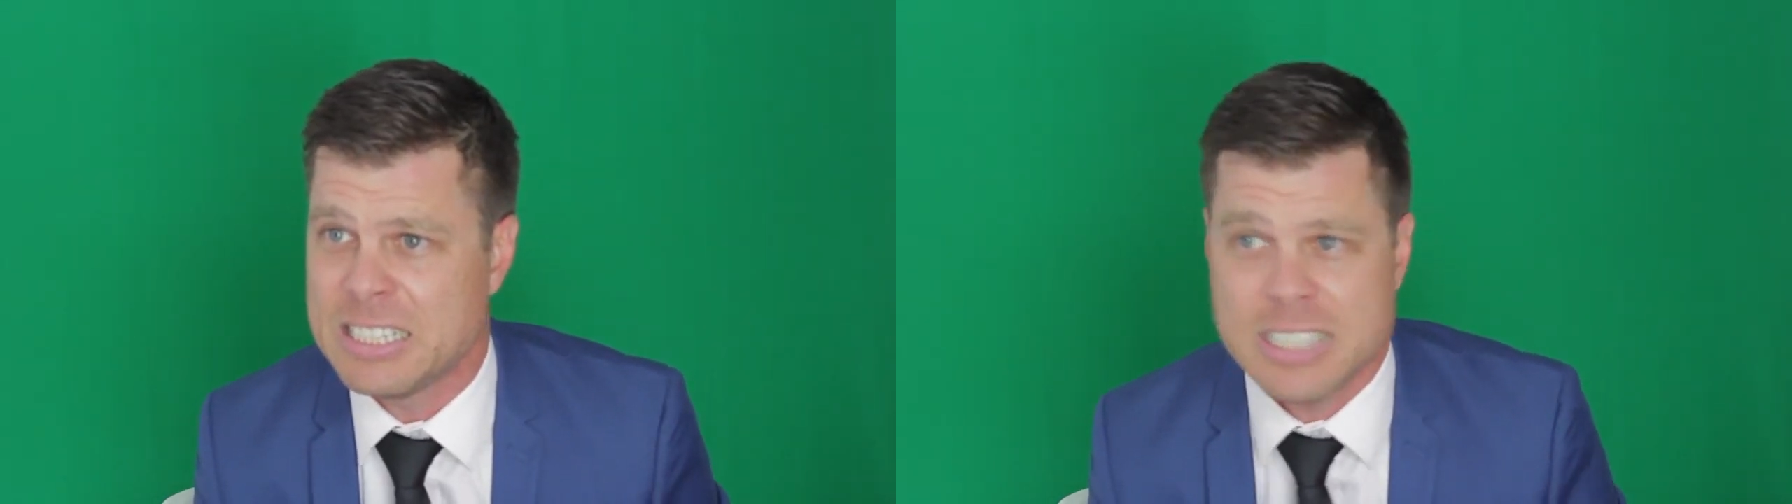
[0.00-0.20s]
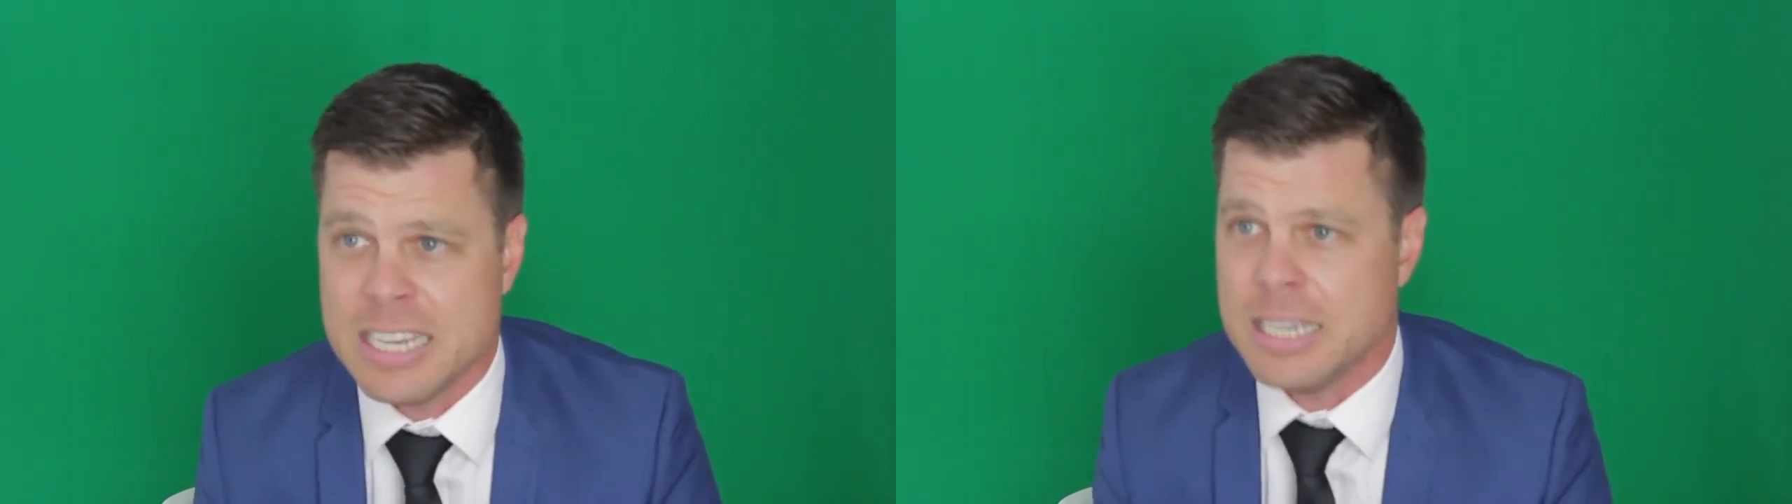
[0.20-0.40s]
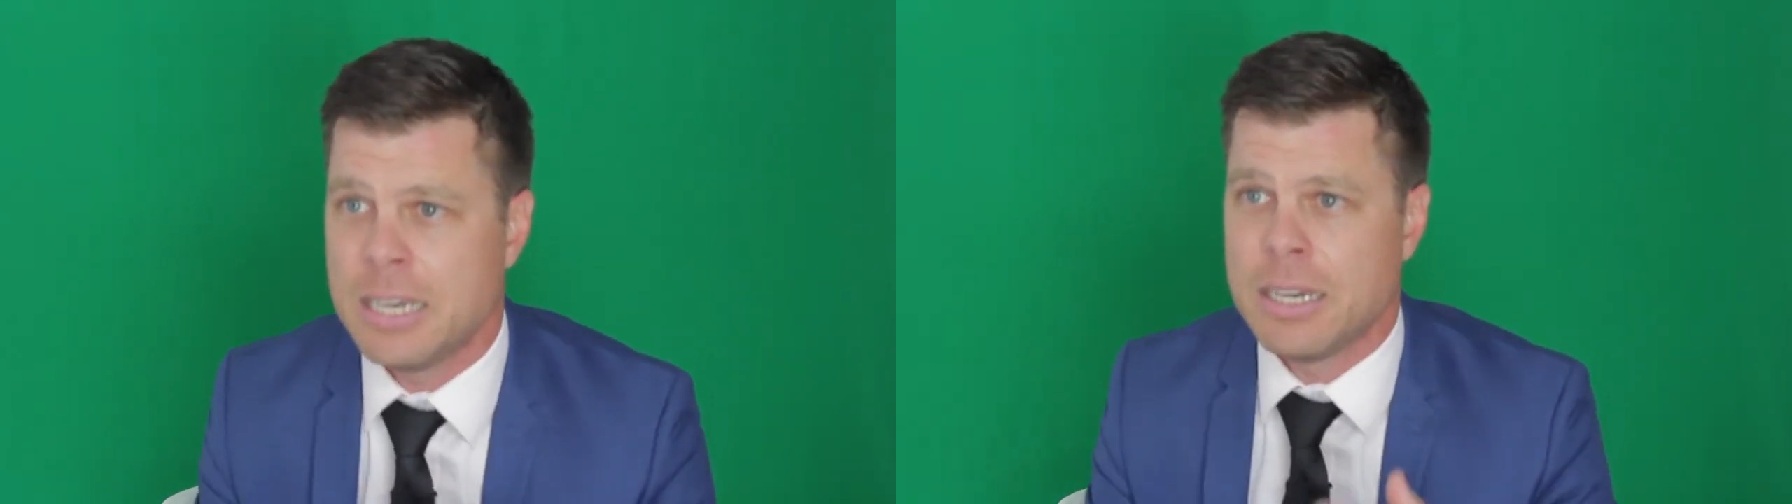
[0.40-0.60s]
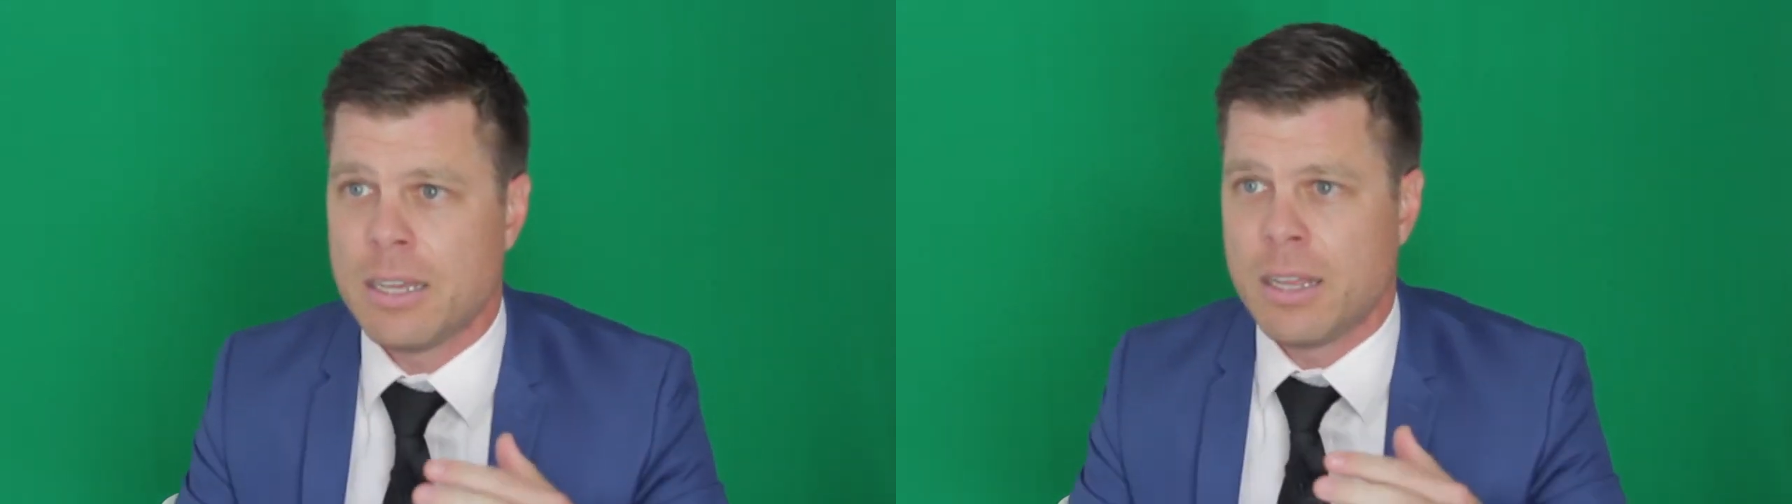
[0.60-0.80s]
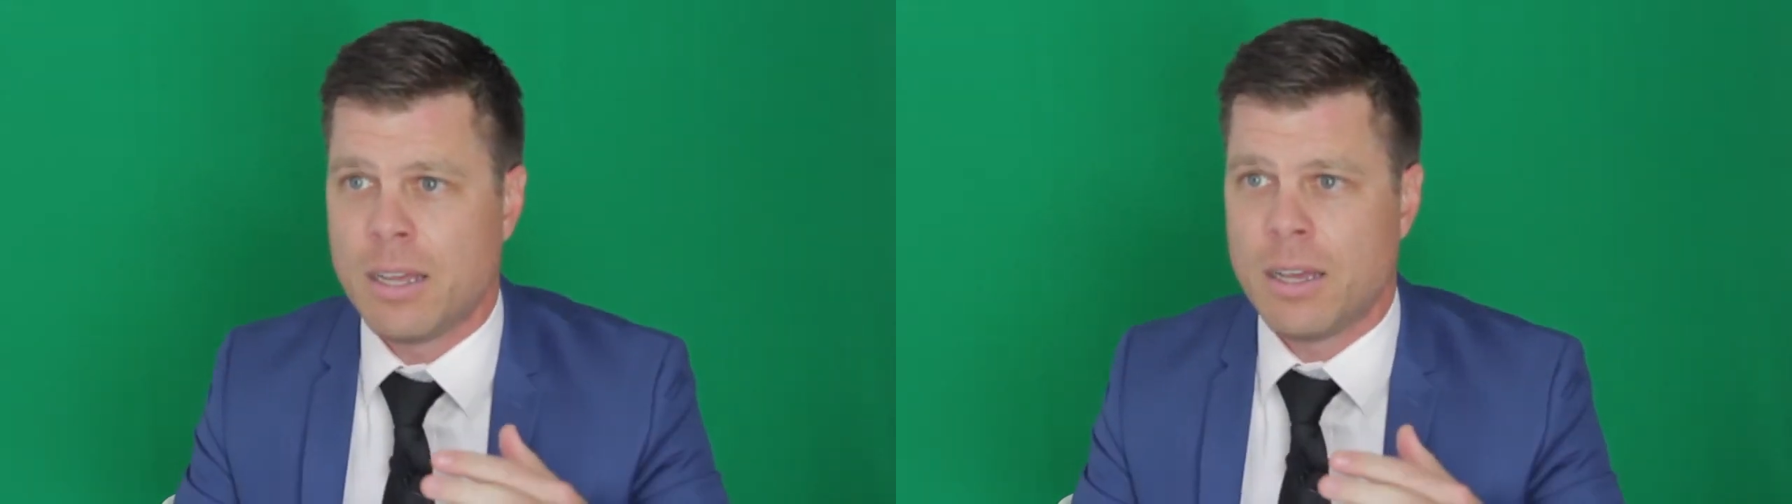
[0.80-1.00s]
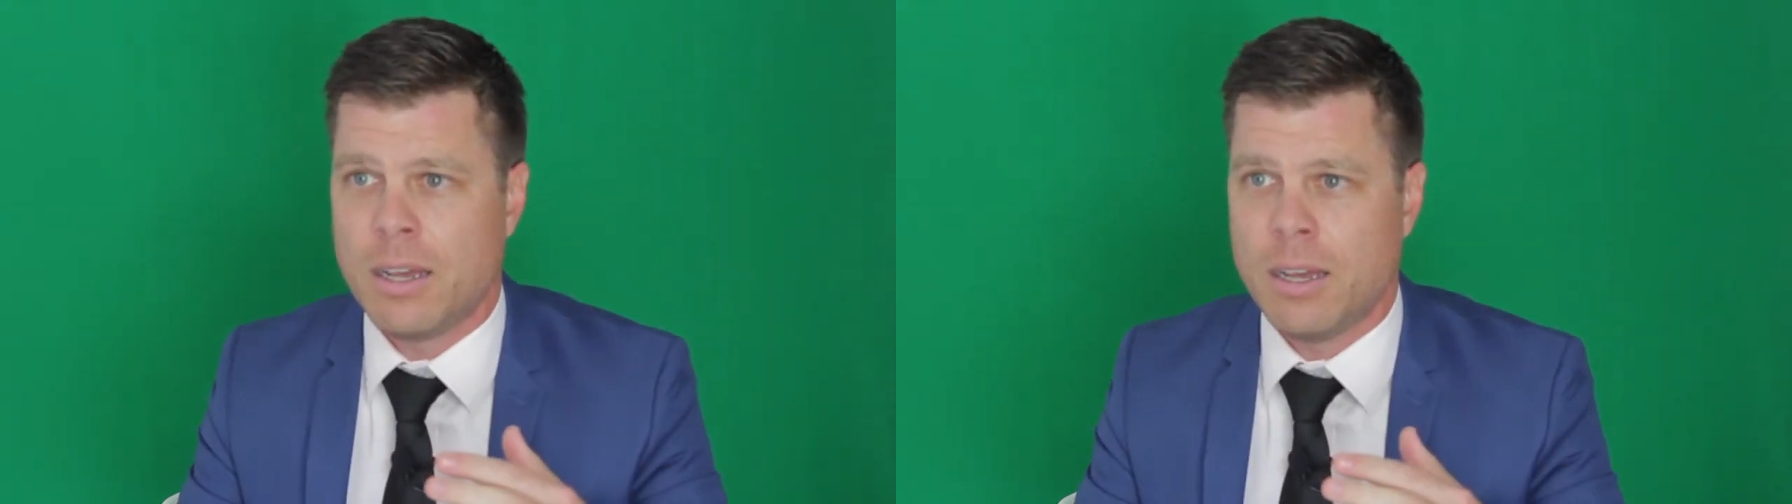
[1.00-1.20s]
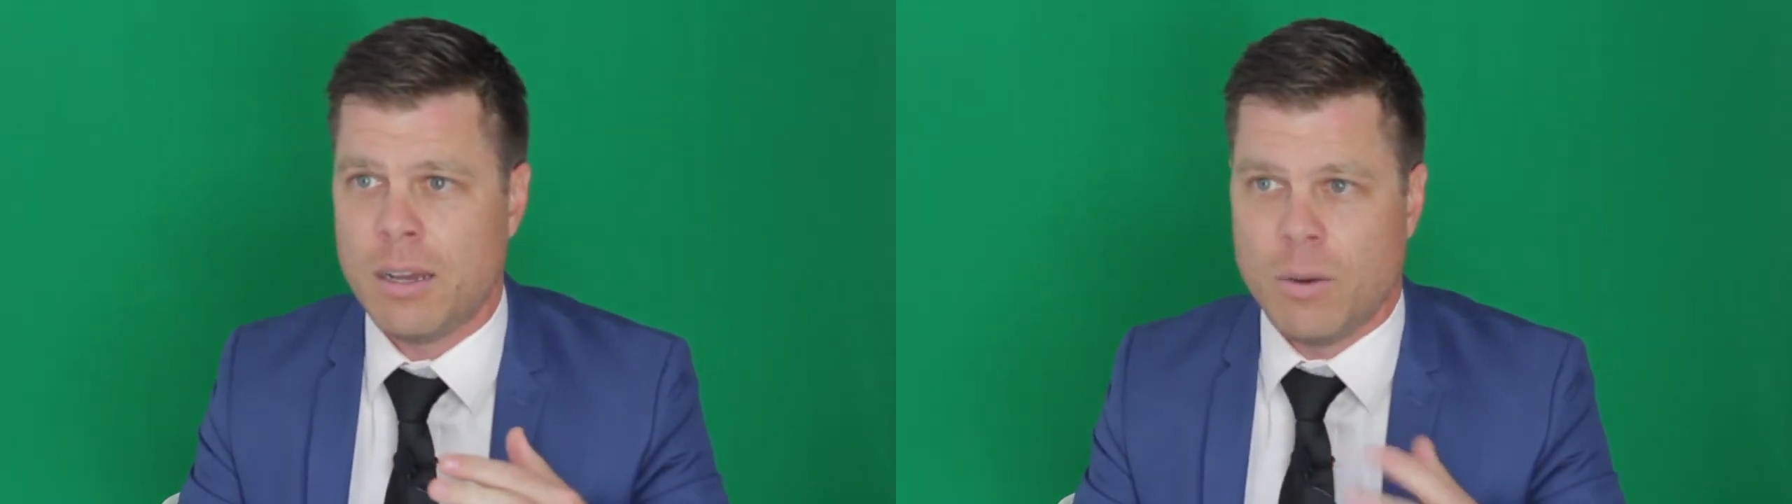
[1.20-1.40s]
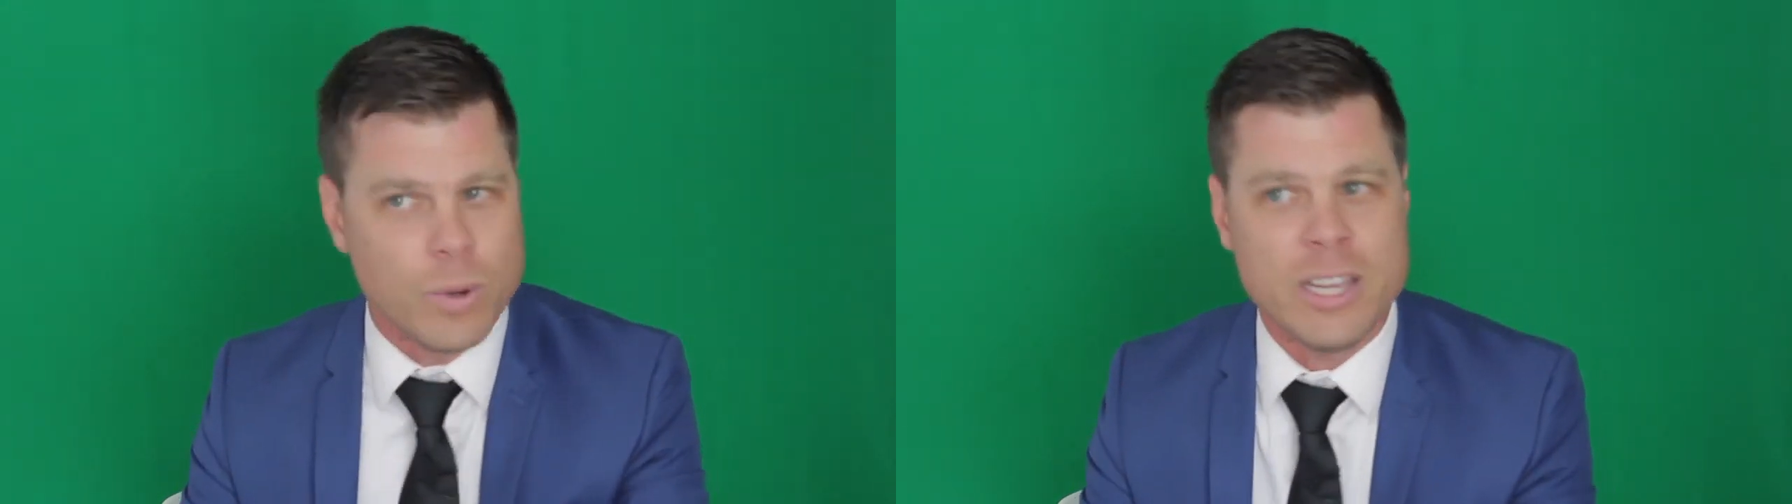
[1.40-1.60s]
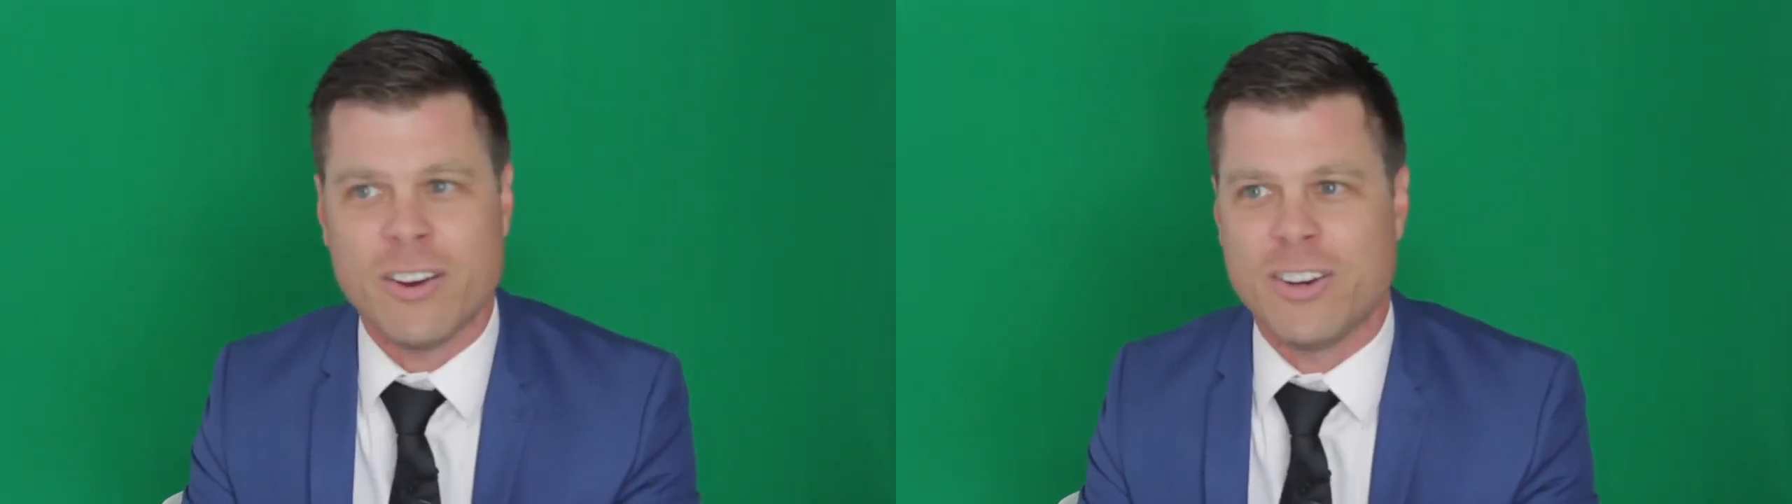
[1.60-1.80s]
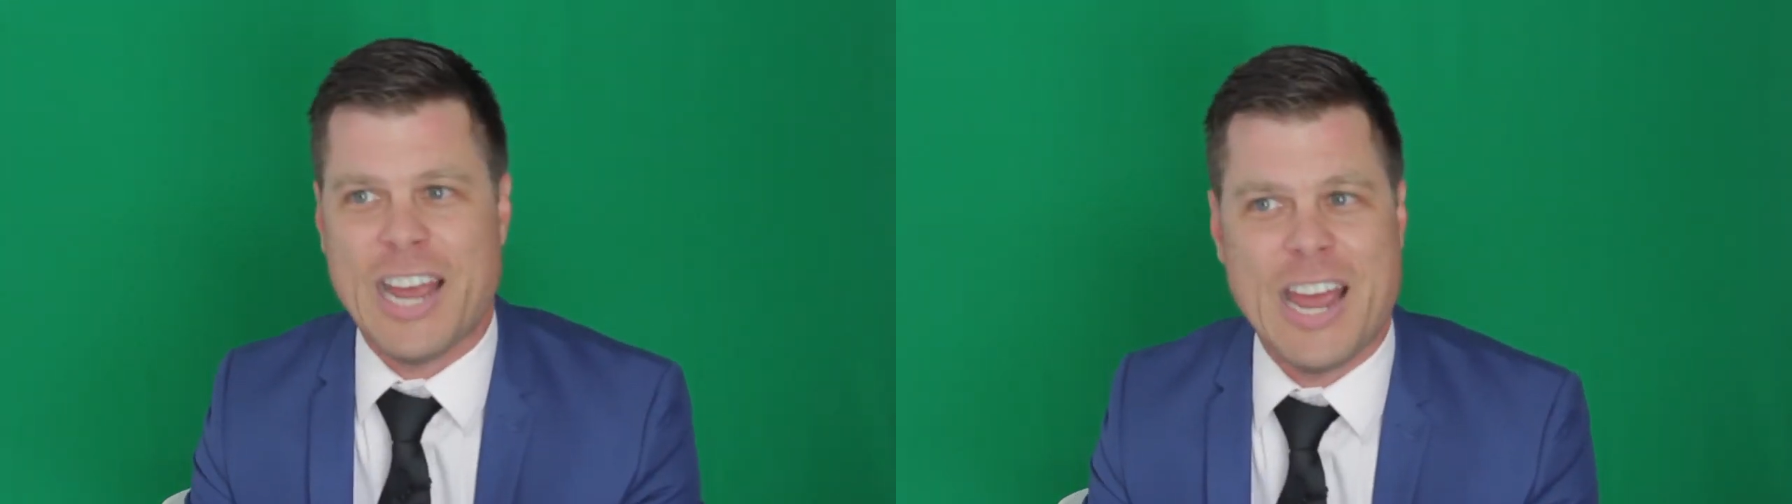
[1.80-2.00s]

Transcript: See, we don't